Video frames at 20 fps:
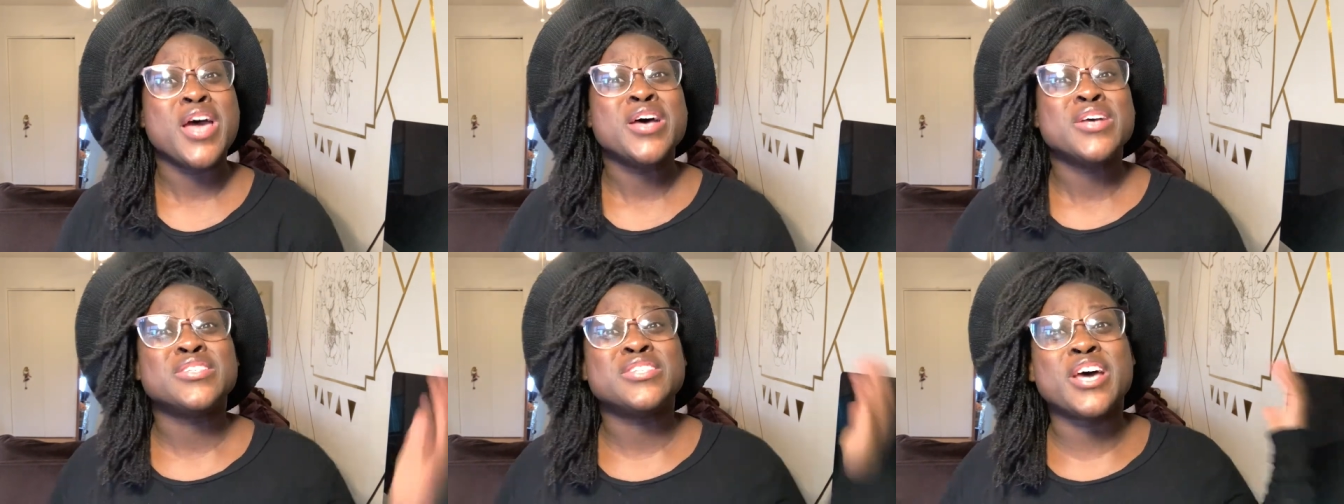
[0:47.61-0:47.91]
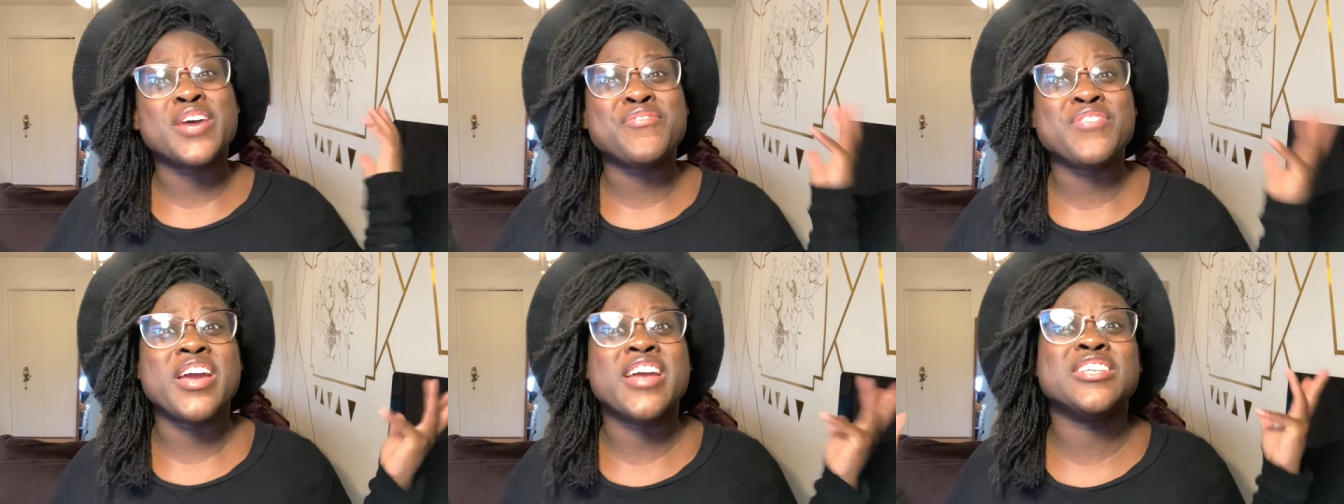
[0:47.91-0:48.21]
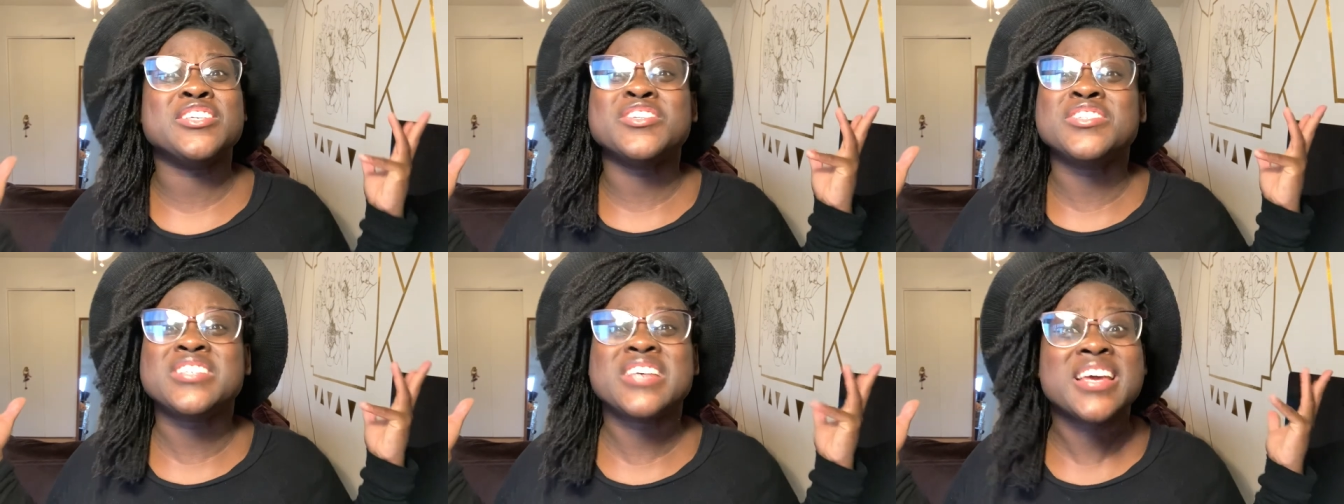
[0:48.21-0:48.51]
So if you're
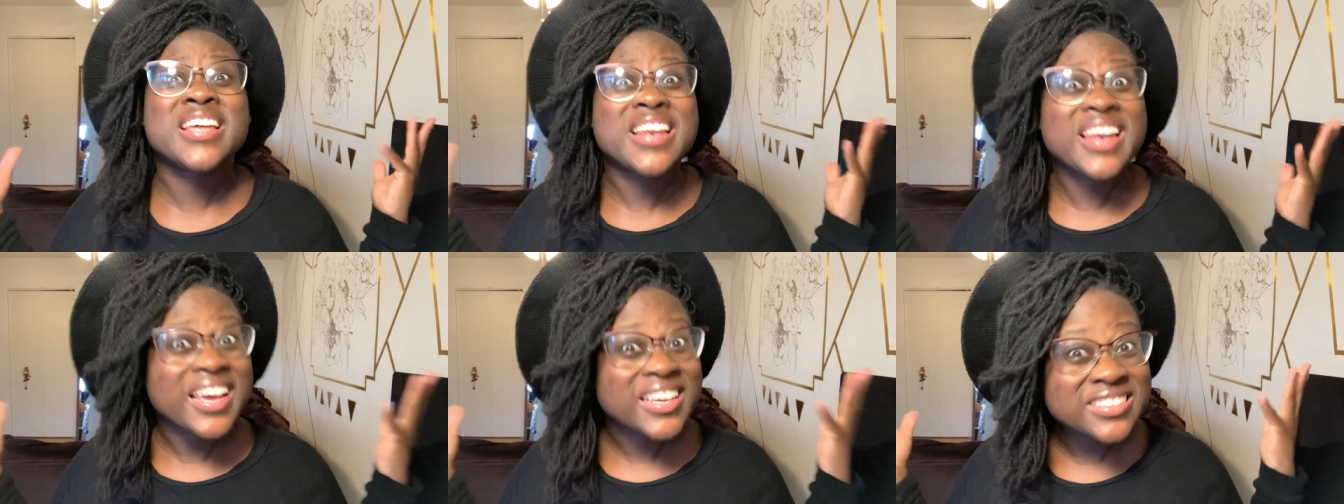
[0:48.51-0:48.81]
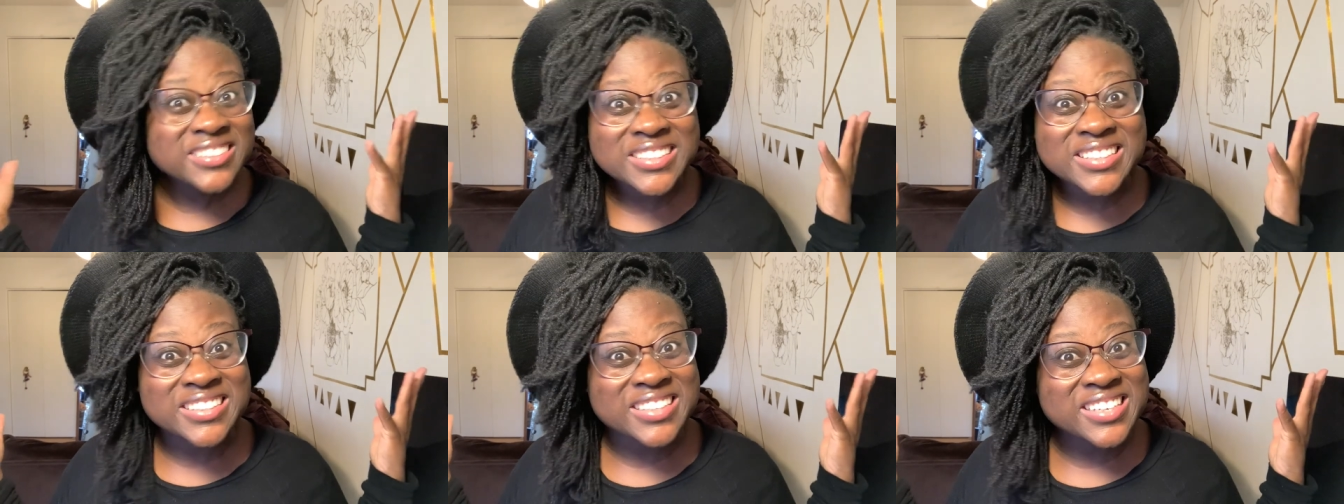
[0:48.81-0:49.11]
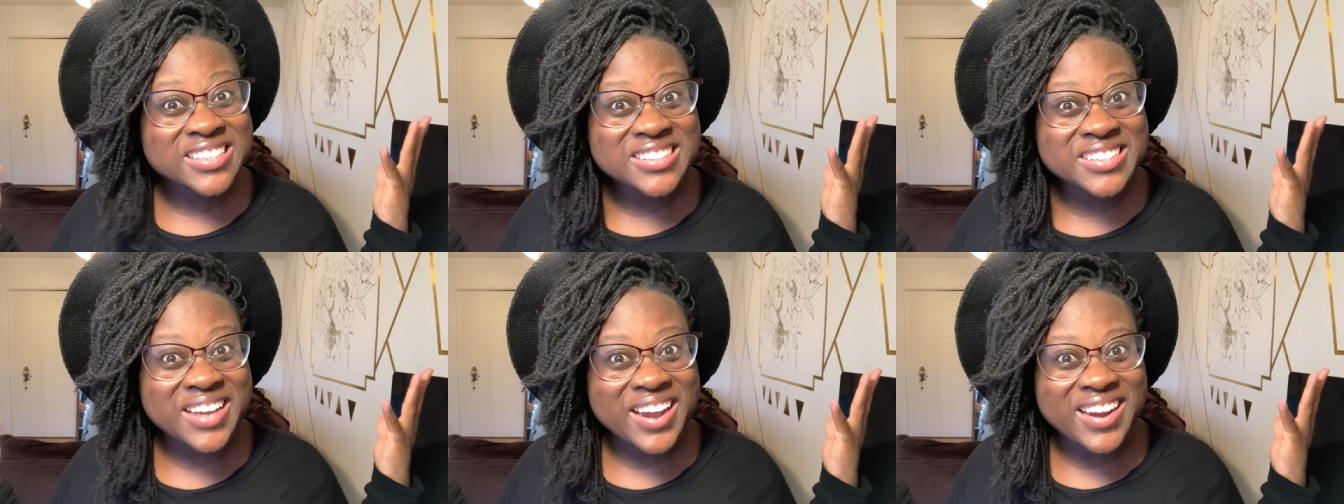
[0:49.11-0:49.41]
interested, let's just
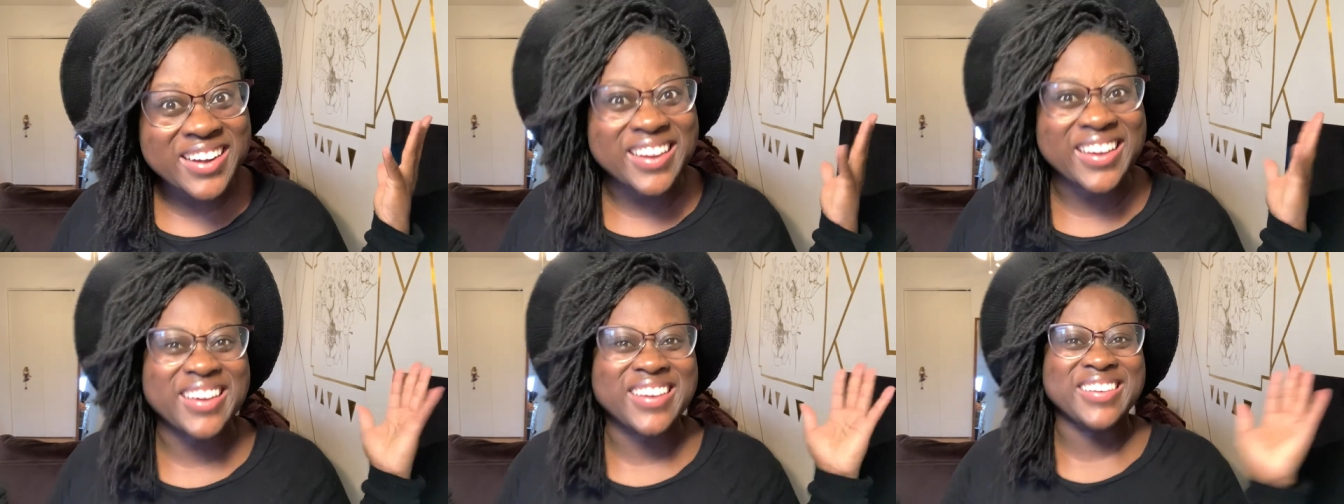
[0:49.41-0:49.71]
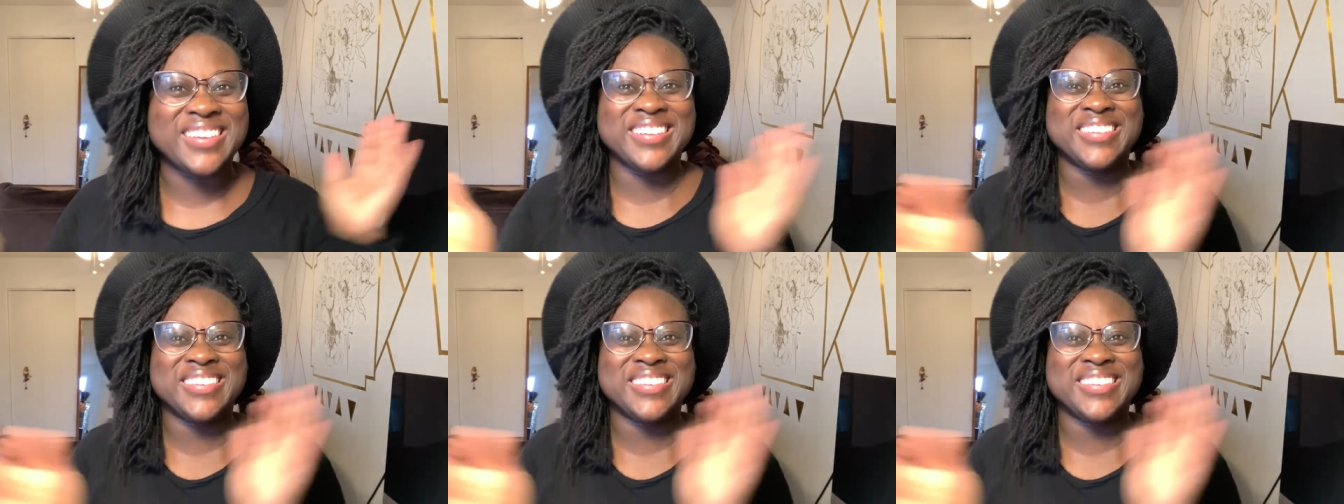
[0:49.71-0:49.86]
get started.